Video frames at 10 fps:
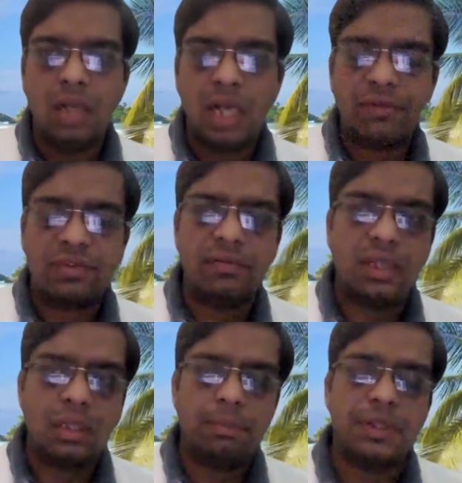I have
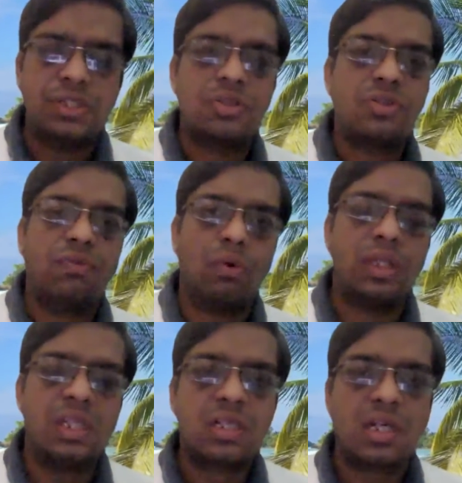given the pictures of all
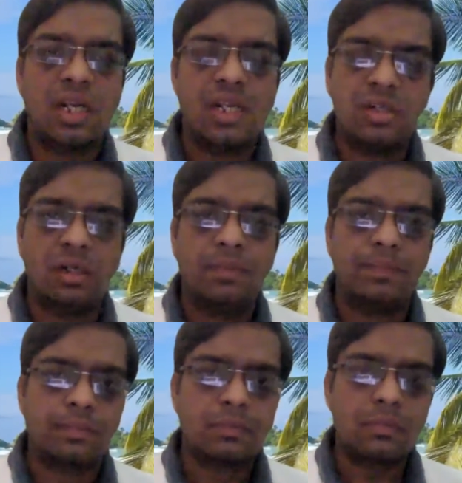these conditions
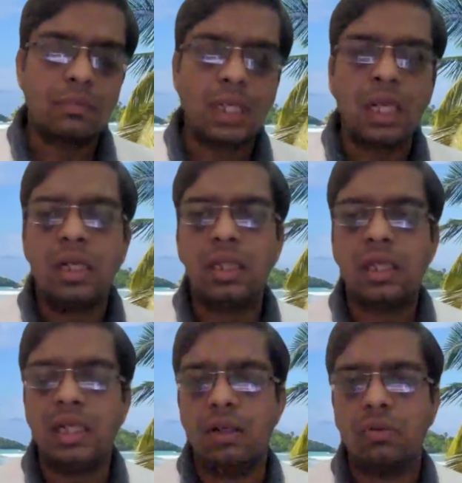in
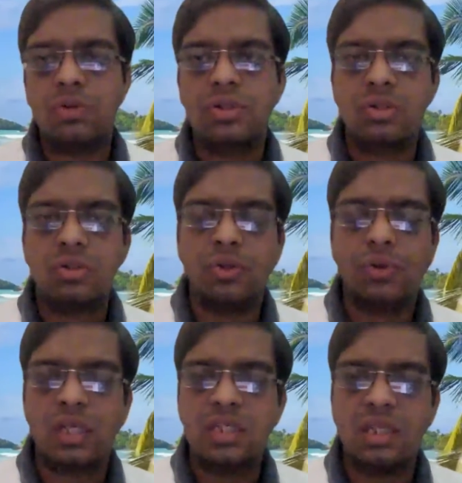the e-notes. So you
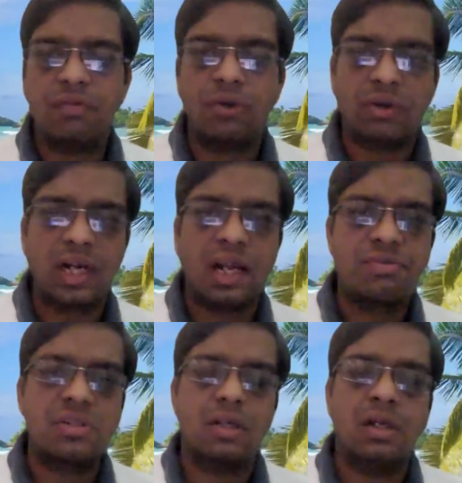can see the
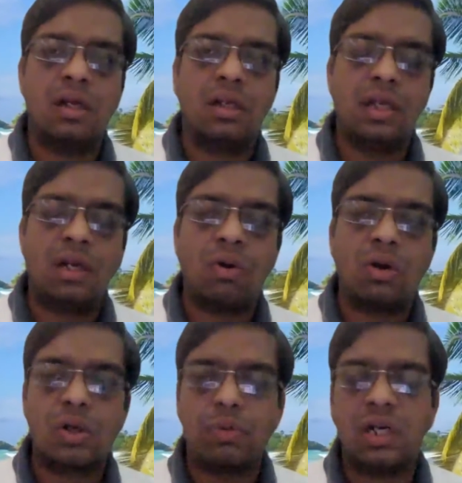photographs in
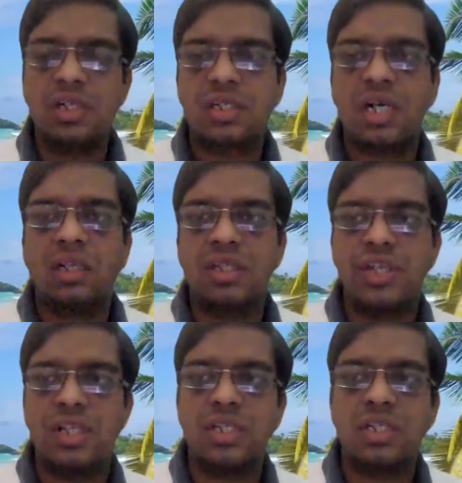order to understand the
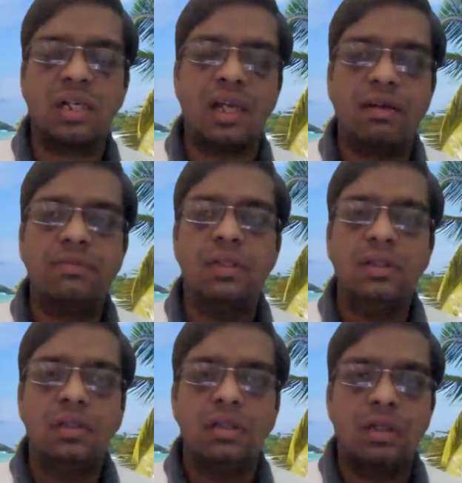changes that
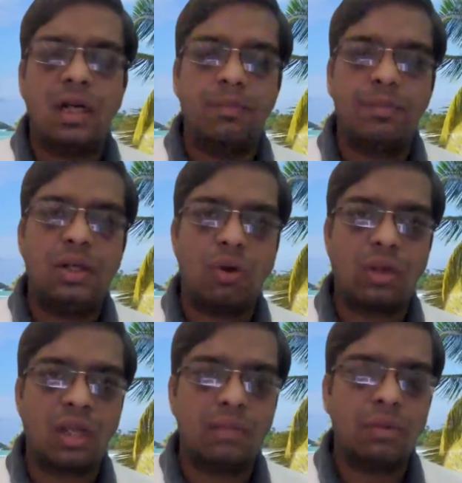I have been
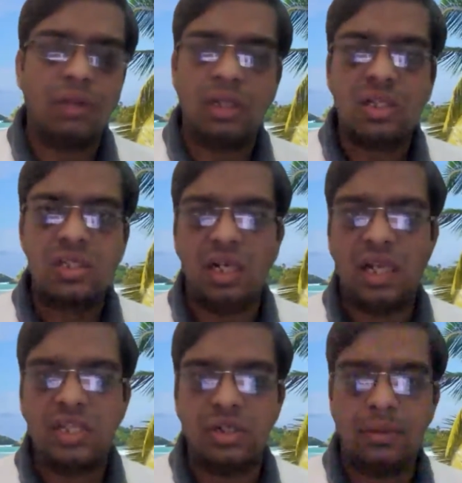talking about in this
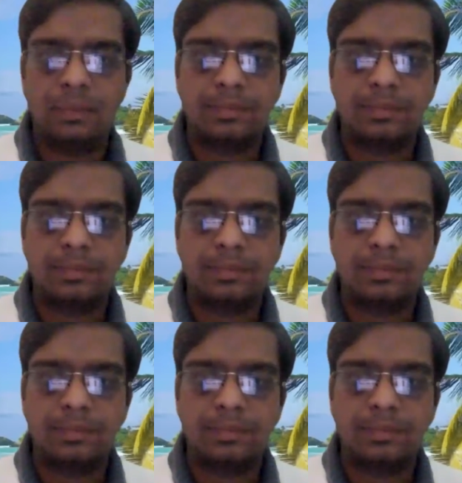lecture.